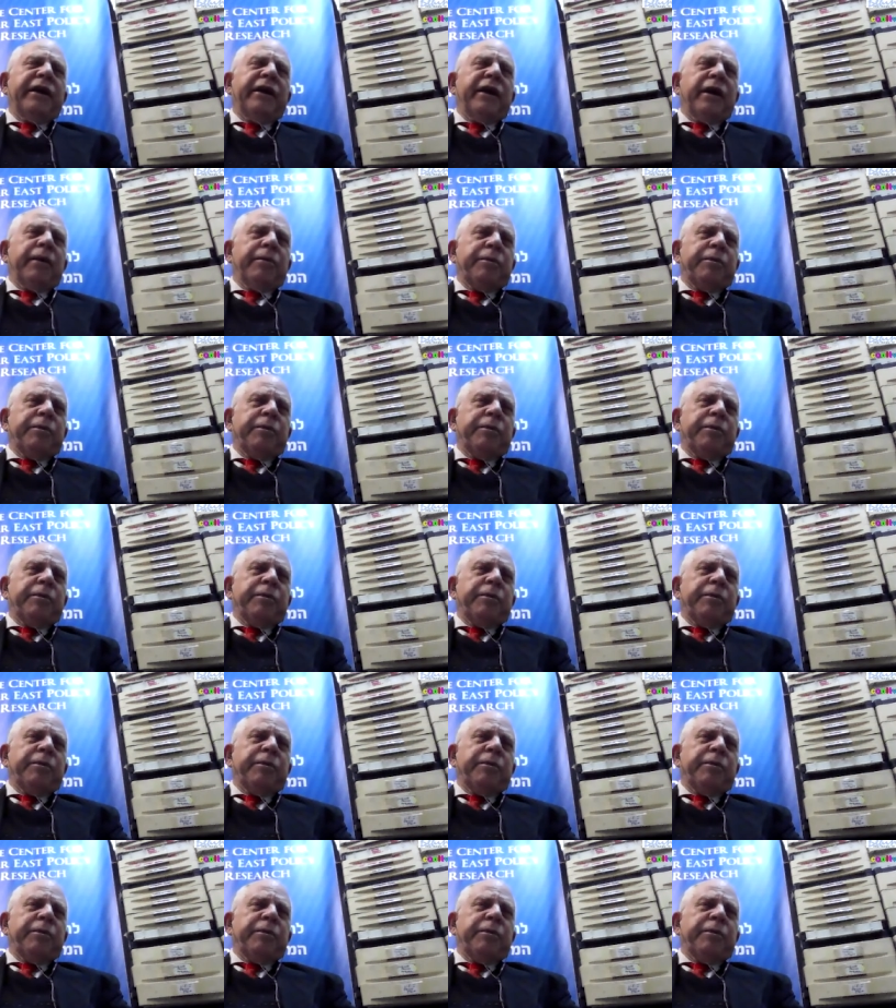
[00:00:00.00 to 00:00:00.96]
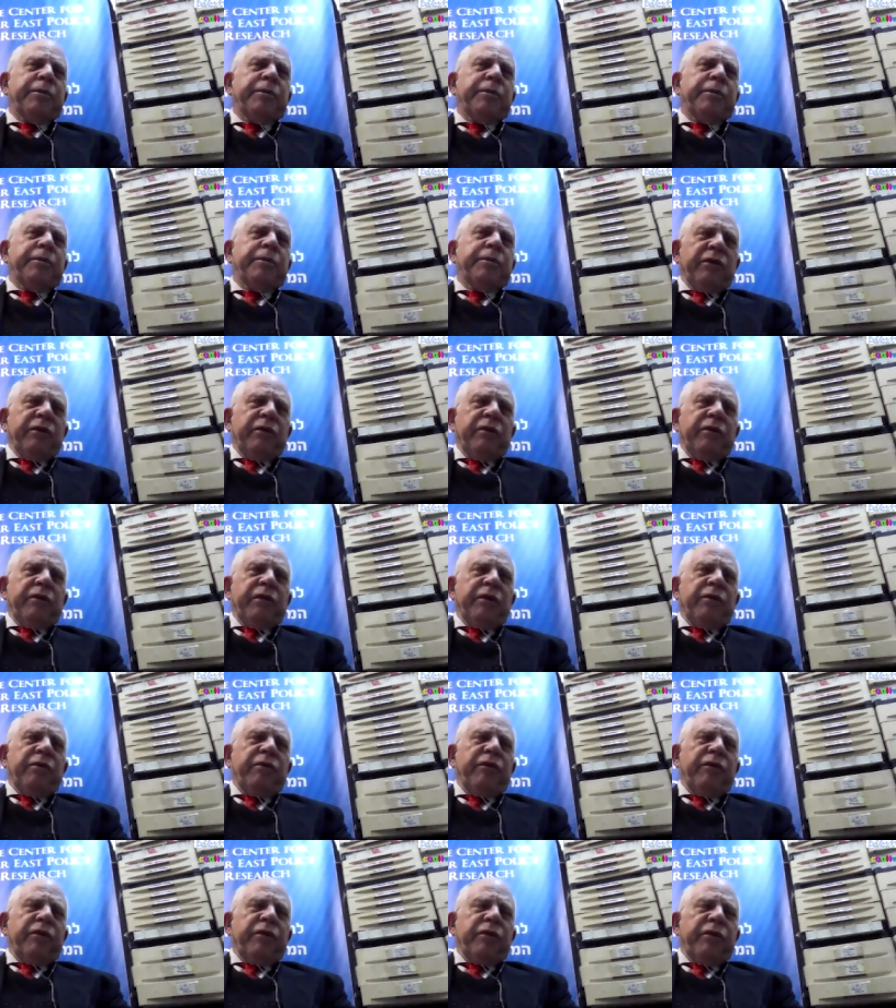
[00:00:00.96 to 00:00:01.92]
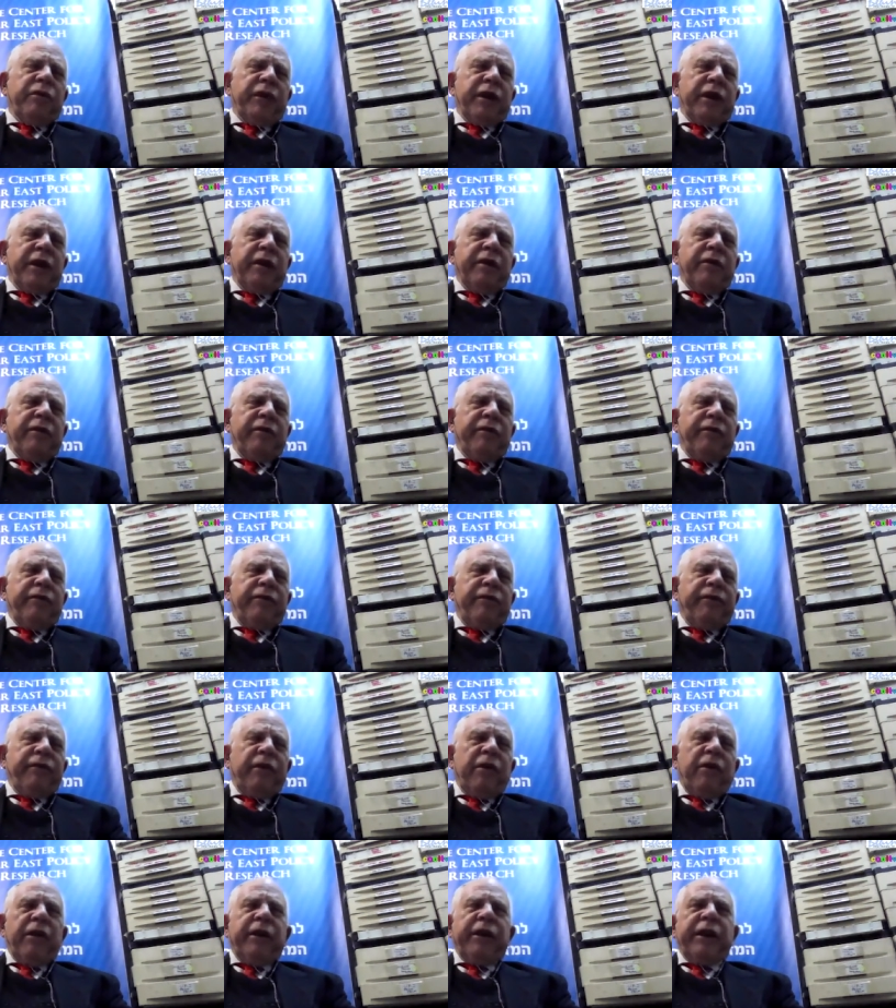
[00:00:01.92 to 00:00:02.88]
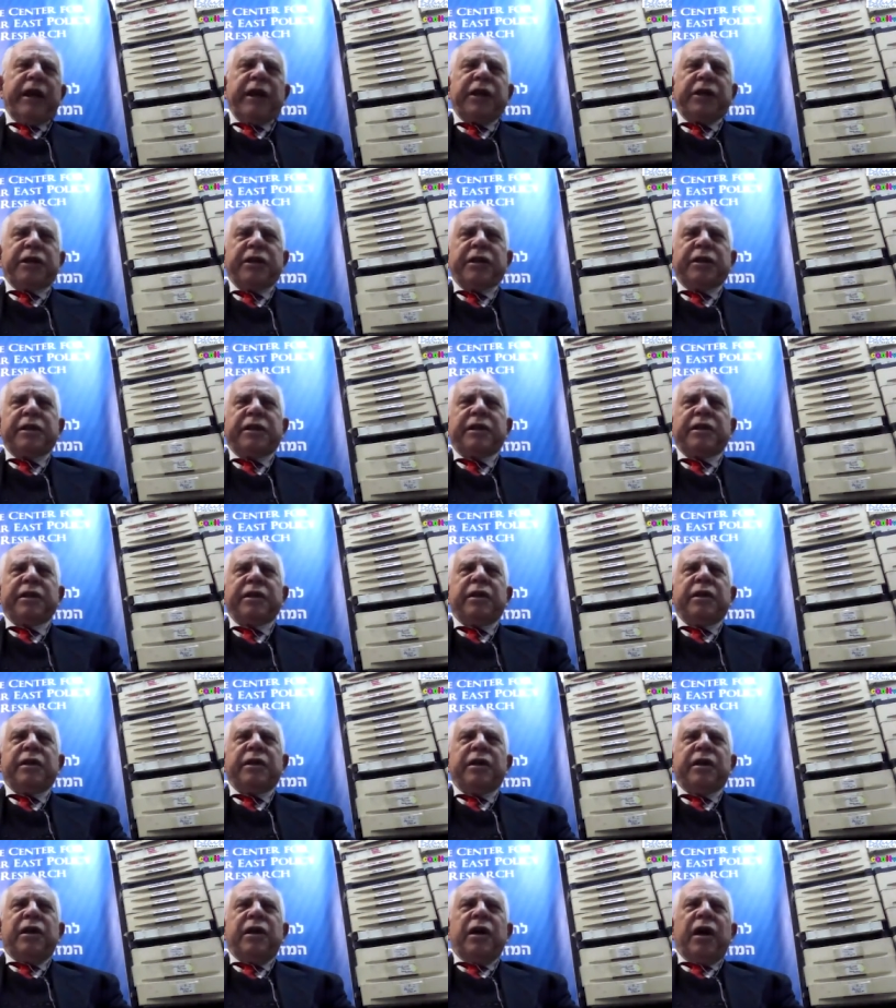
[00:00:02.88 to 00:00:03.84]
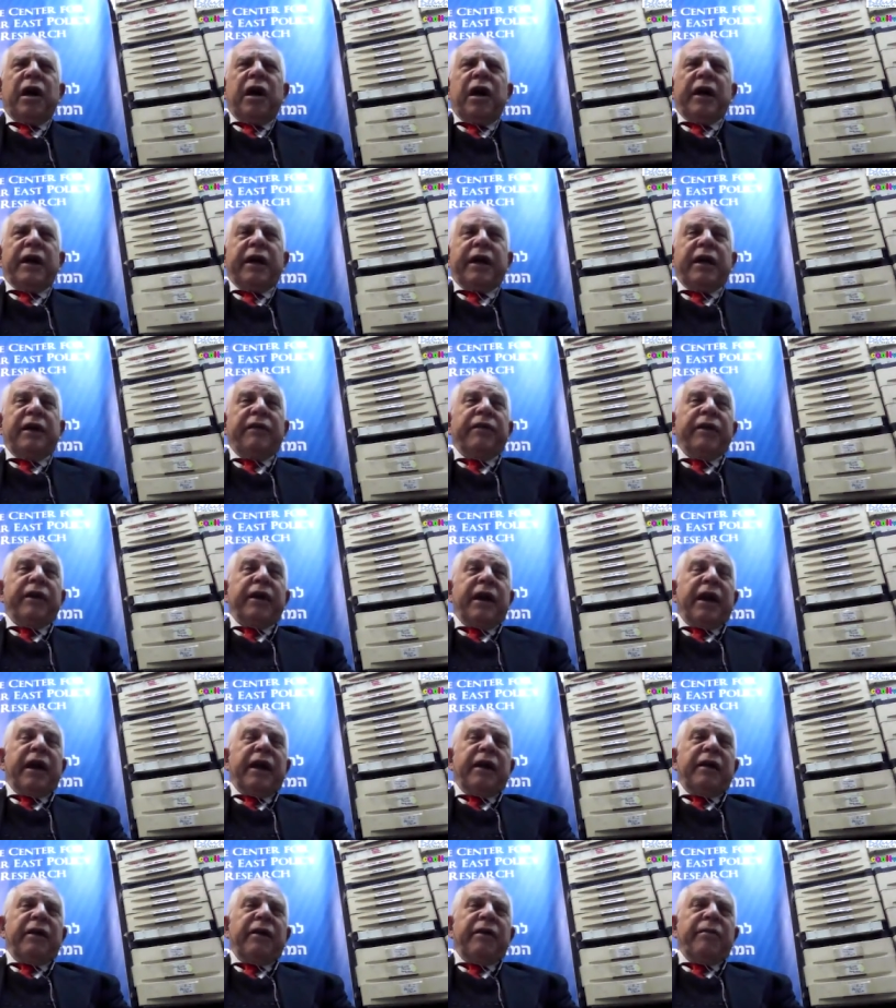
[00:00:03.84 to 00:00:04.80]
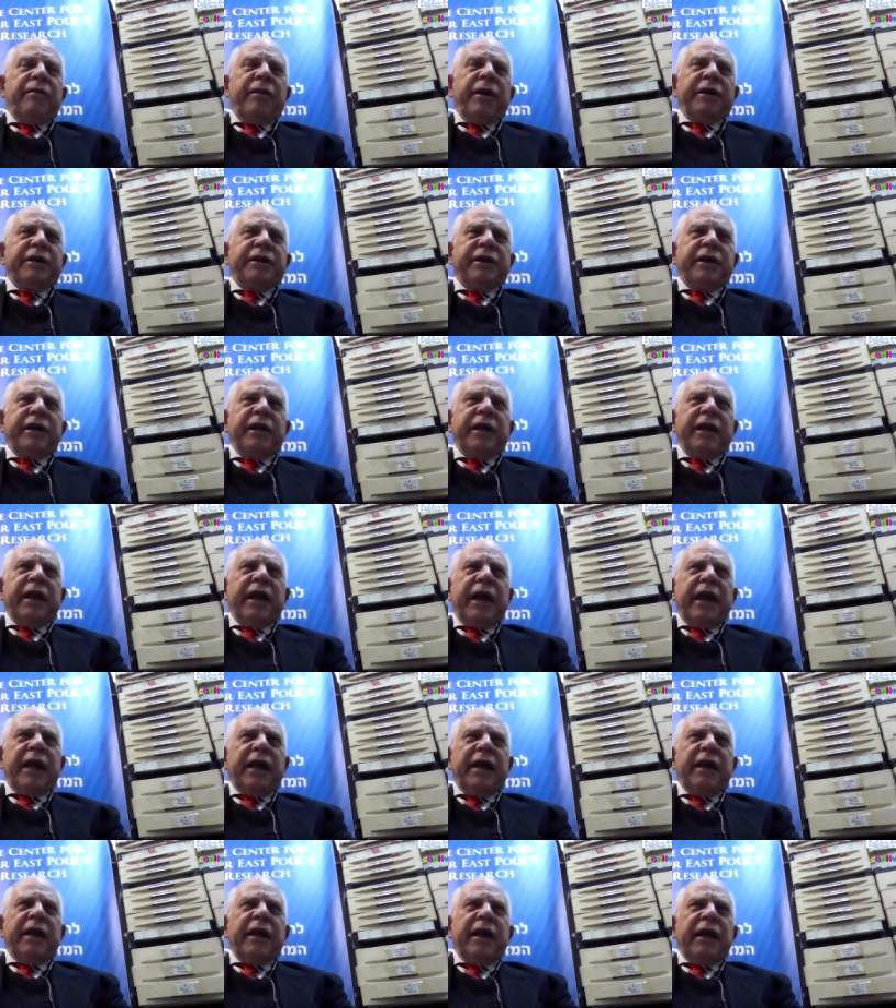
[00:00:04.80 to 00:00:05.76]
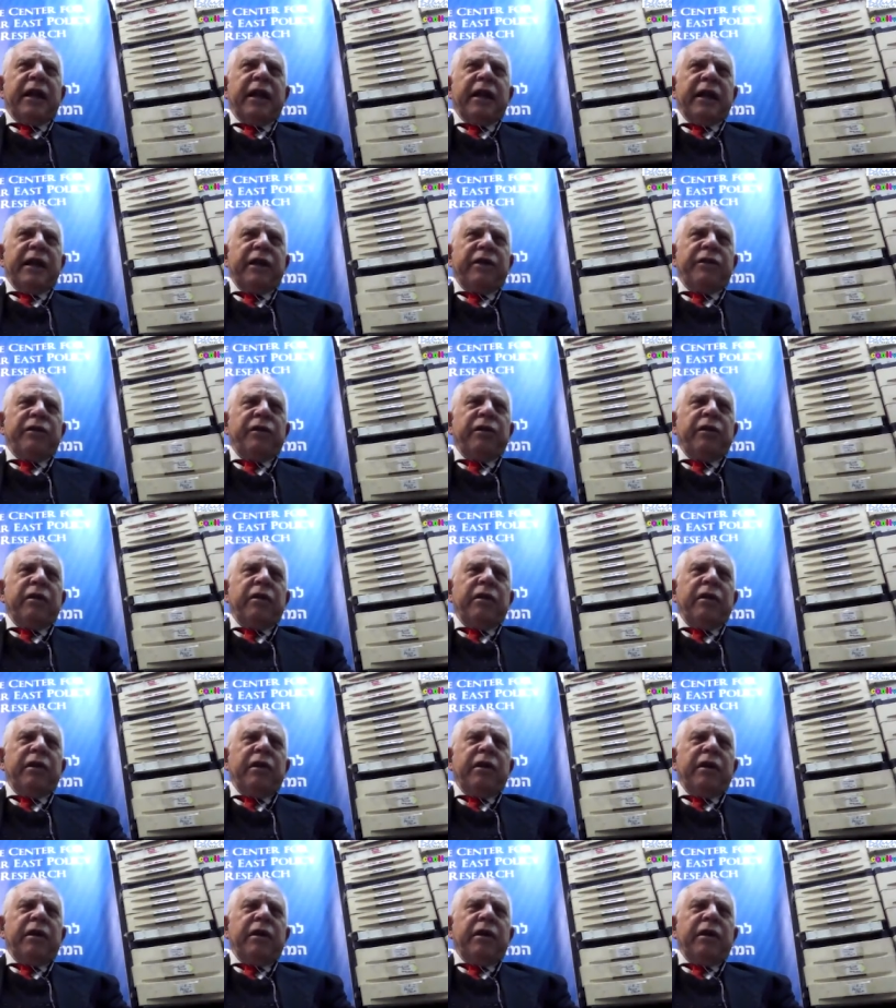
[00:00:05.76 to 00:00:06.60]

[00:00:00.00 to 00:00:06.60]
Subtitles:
object to the foreign nations giving basically a lethal